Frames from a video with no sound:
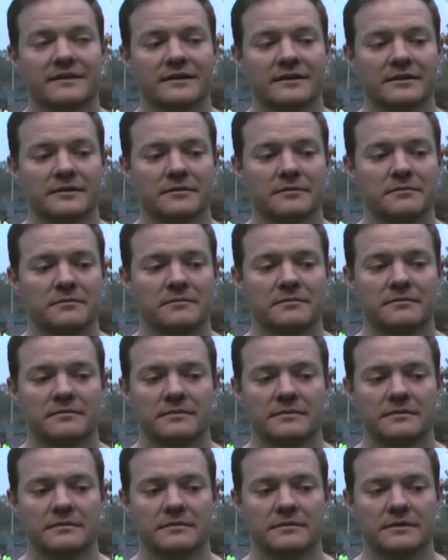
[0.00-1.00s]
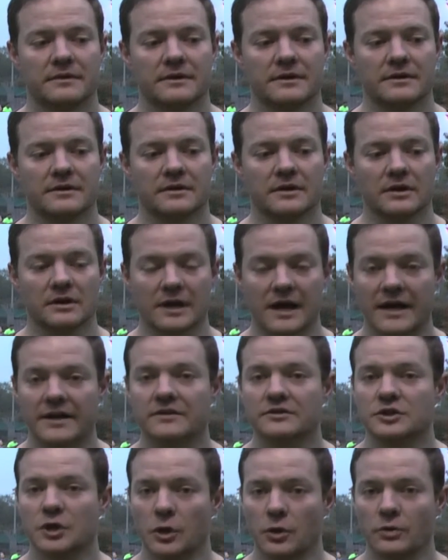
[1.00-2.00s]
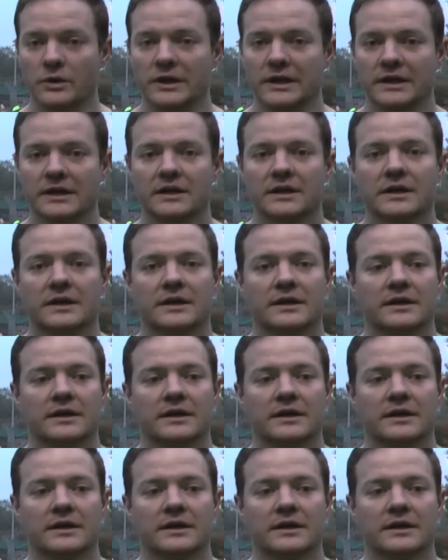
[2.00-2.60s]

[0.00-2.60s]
uh, a lot of toning.